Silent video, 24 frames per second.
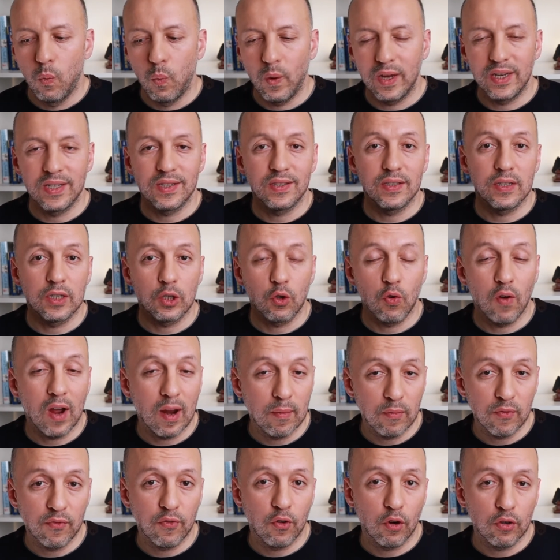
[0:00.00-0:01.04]
what is the
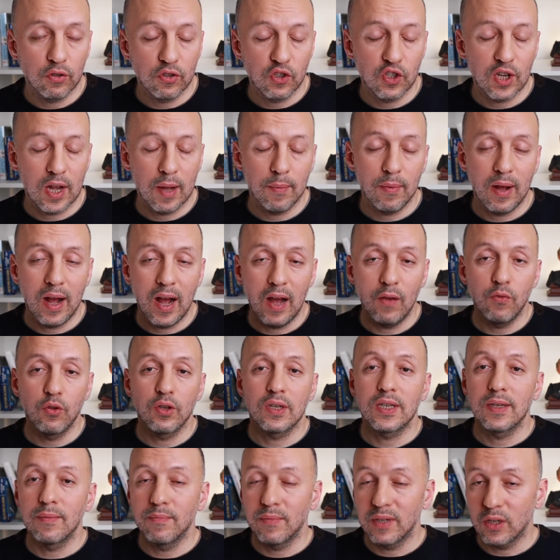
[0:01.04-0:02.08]
requirement for the job, how you
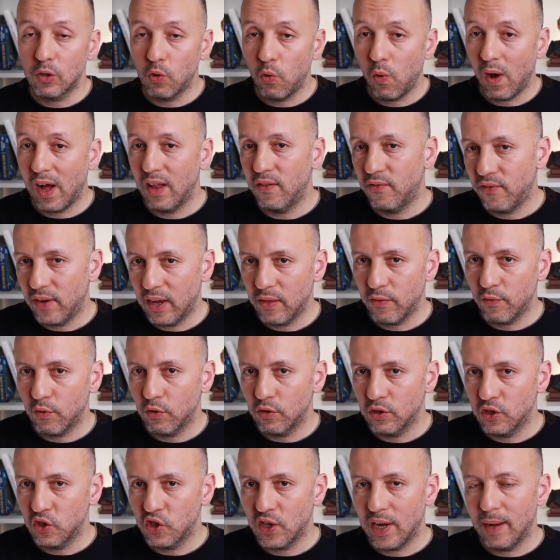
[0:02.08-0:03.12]
can be qualified
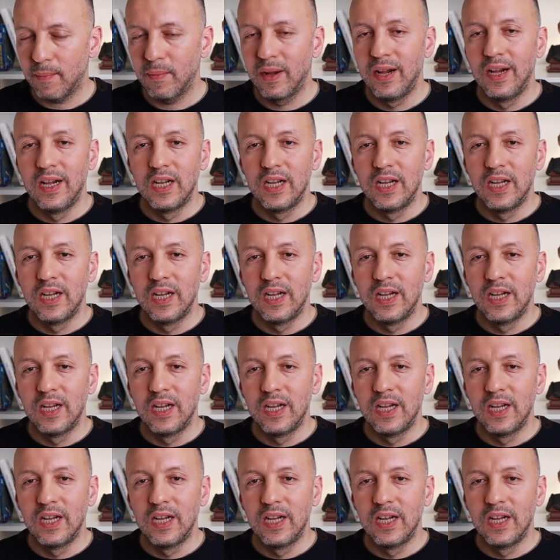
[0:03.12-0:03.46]
for the job.